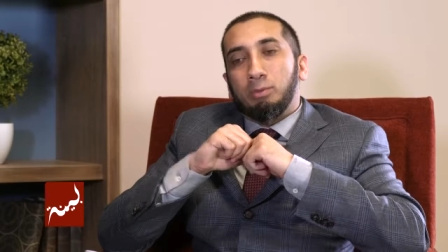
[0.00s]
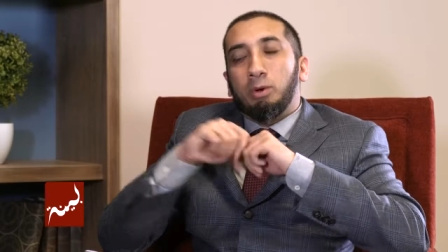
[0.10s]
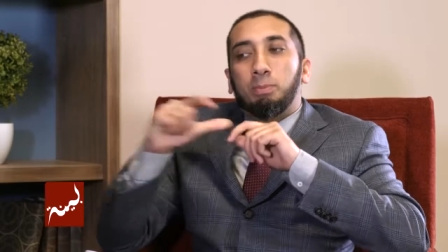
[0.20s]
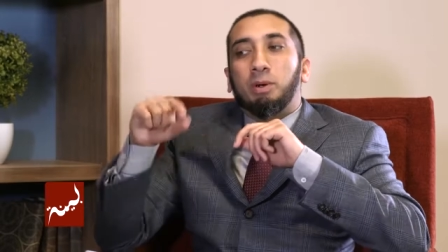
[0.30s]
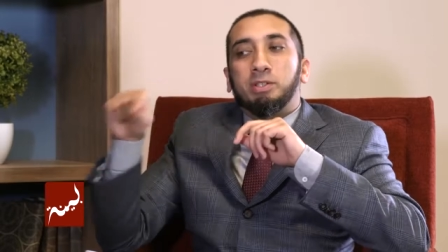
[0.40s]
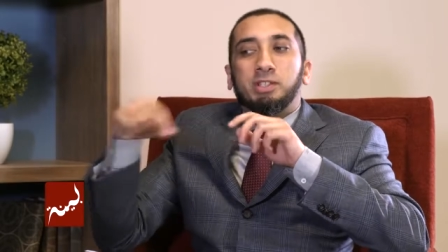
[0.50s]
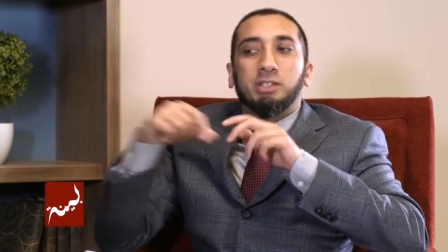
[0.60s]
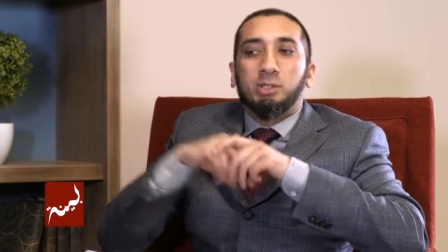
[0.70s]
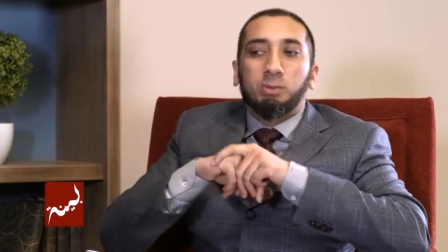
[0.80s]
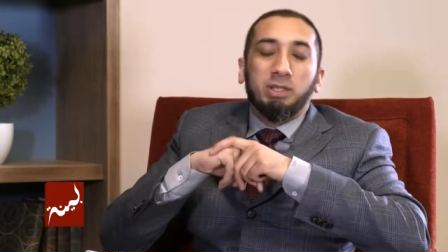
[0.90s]
What burns
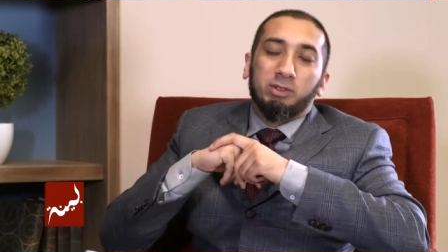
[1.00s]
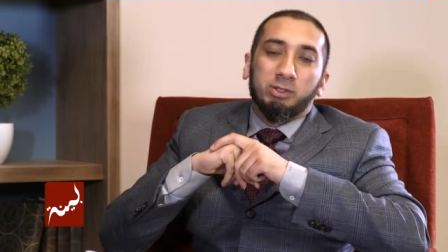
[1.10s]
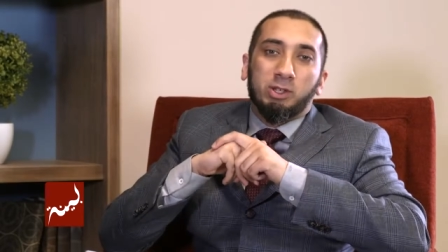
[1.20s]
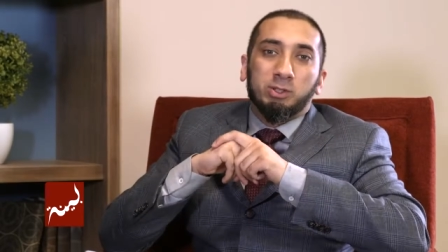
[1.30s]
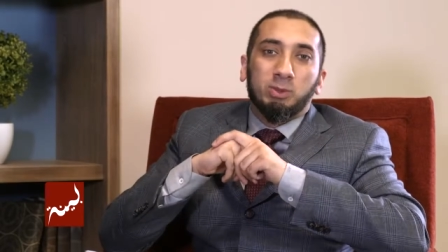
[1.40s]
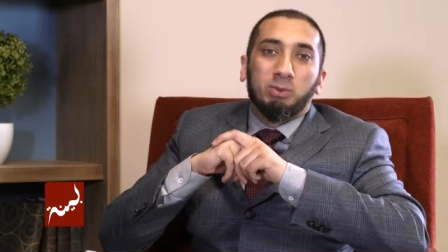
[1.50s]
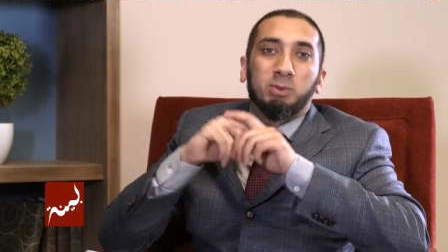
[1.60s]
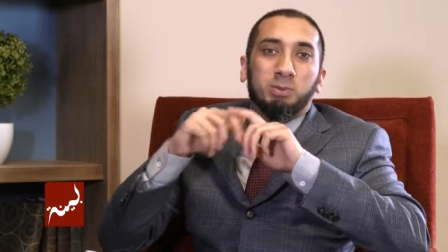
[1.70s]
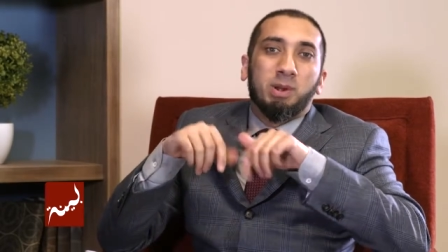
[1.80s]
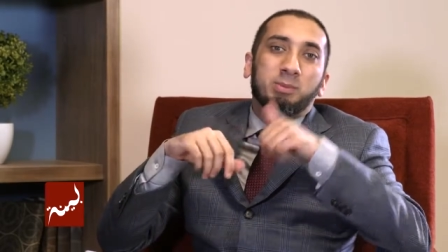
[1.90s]
the disbeliever is also
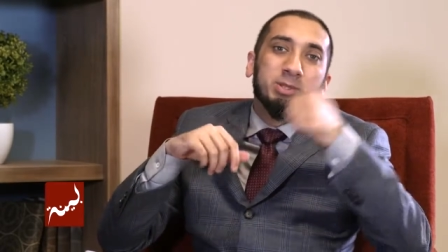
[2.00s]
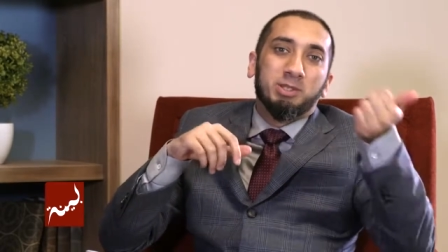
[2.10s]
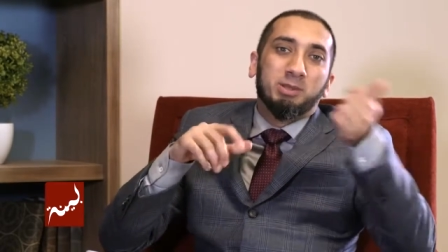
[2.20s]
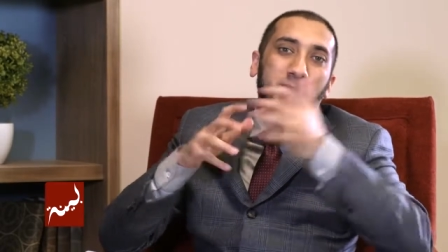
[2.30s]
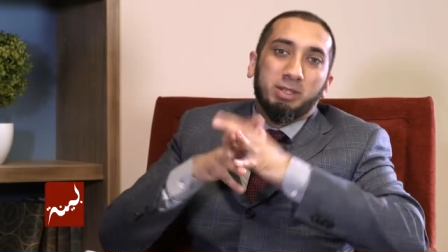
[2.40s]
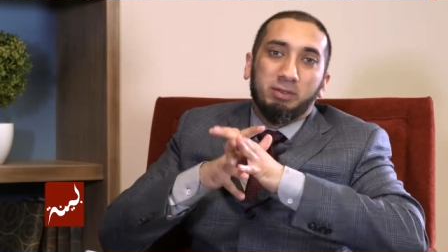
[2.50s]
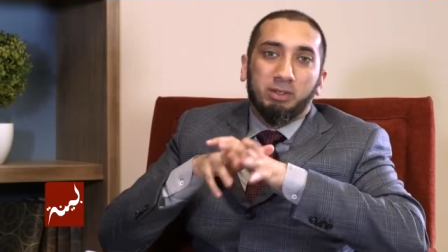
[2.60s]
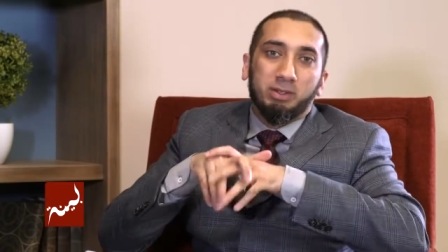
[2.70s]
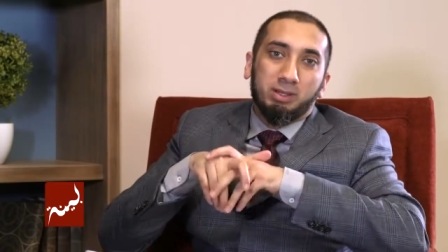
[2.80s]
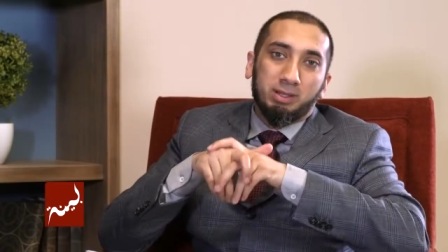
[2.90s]
what was promised to the
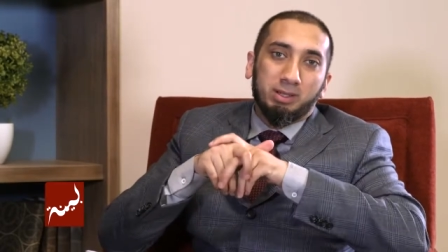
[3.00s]
believer.